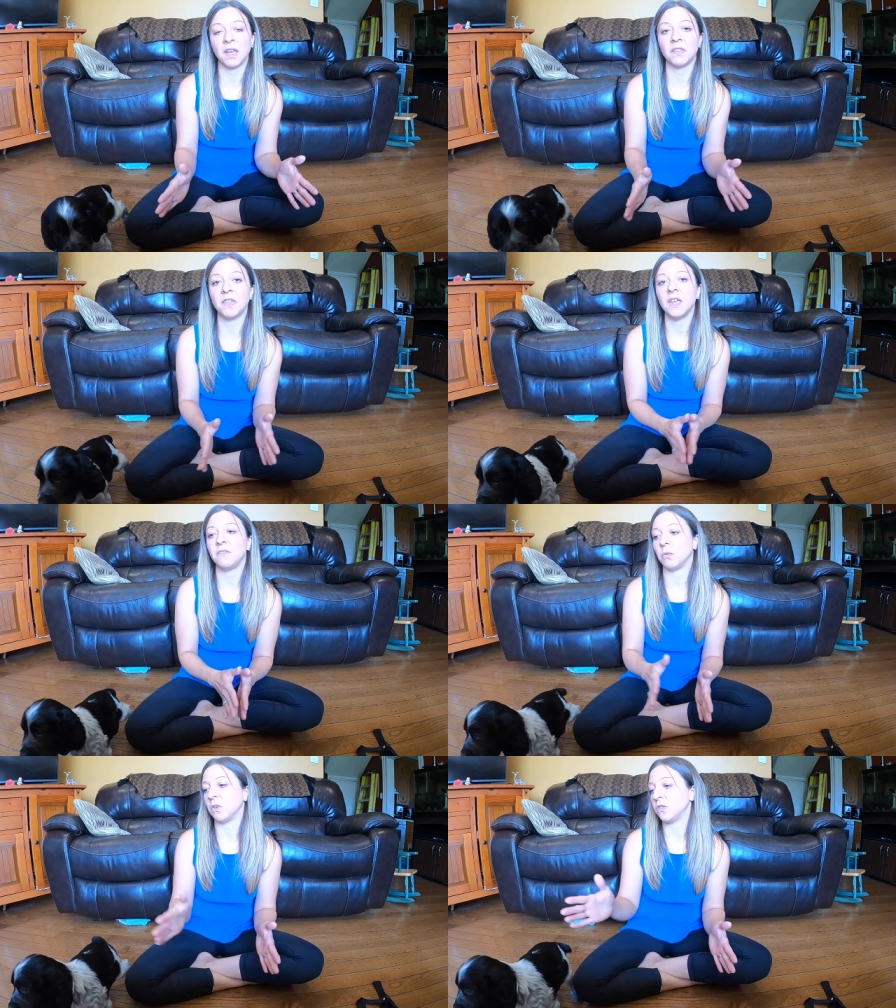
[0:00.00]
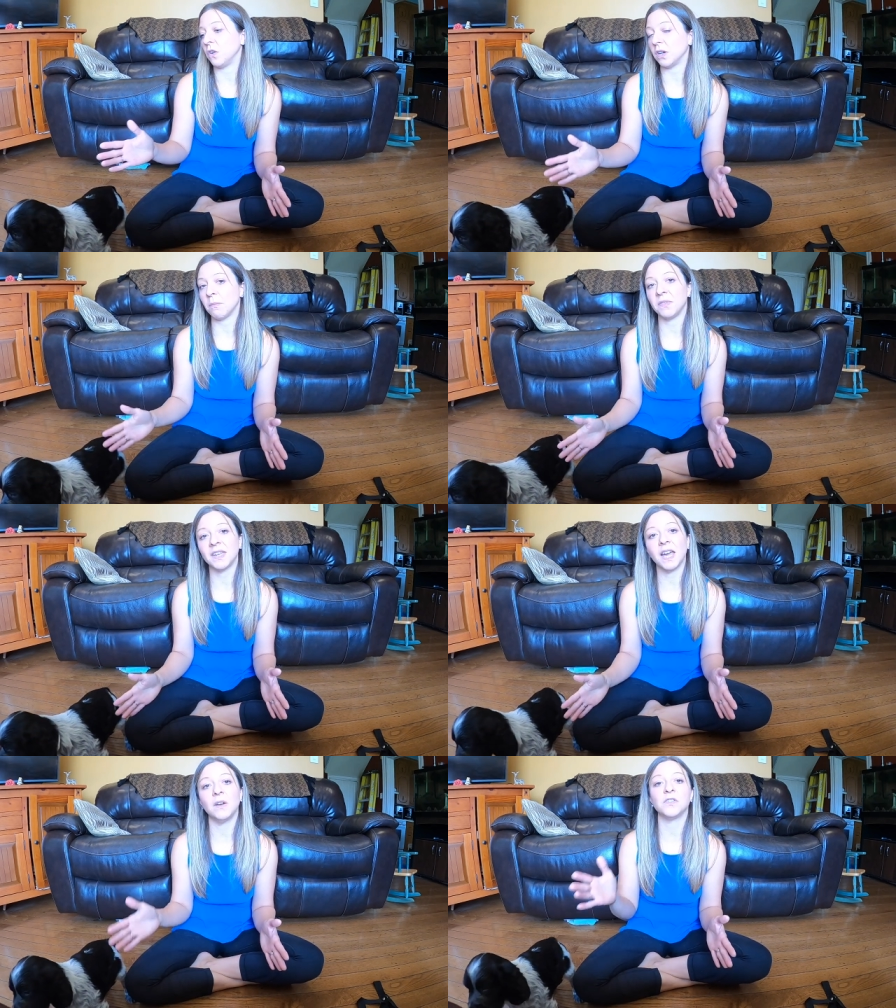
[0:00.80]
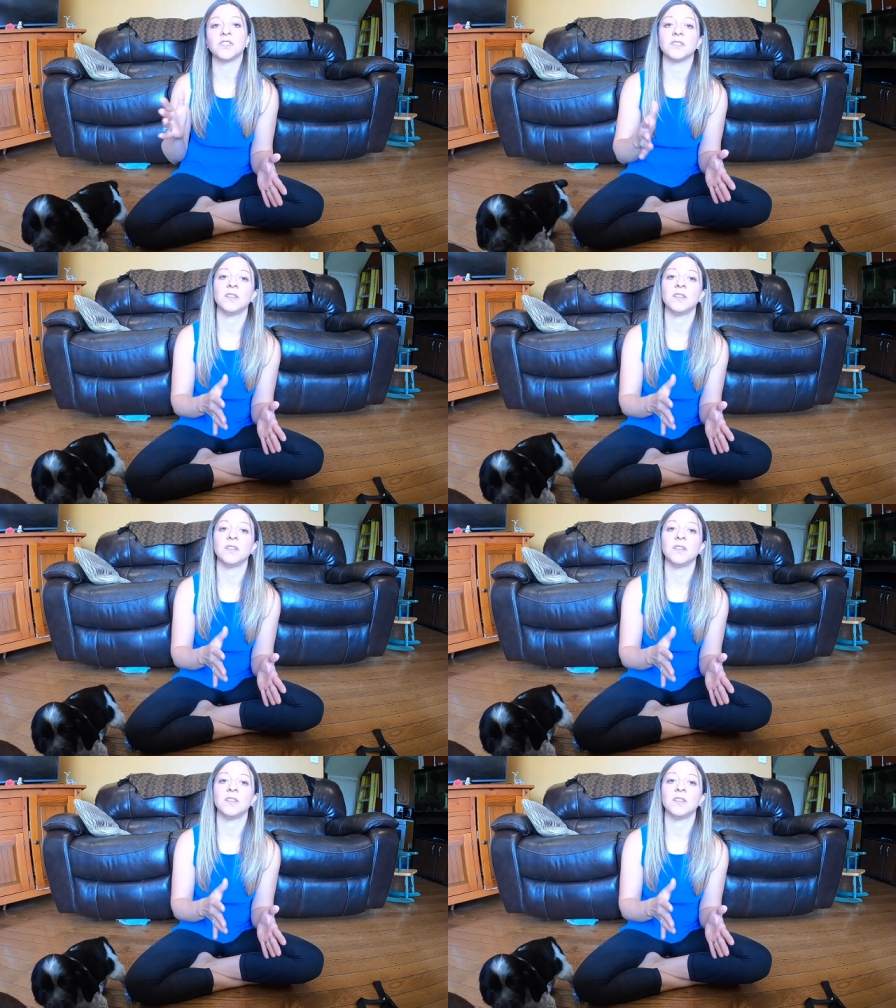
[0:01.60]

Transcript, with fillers: with. Do you want your dog up on the couch?